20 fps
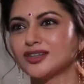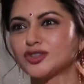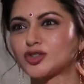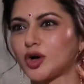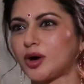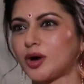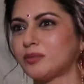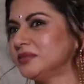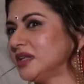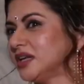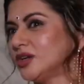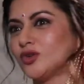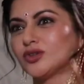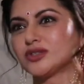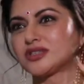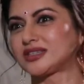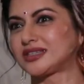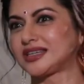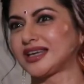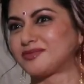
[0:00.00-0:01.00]
a job, they
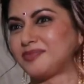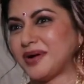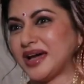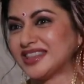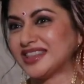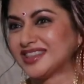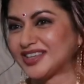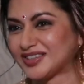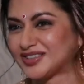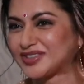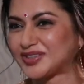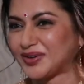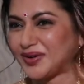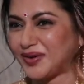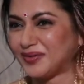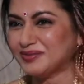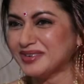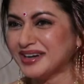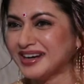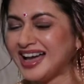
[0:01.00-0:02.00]
don't stick by the
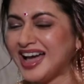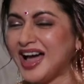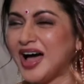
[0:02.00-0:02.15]
job.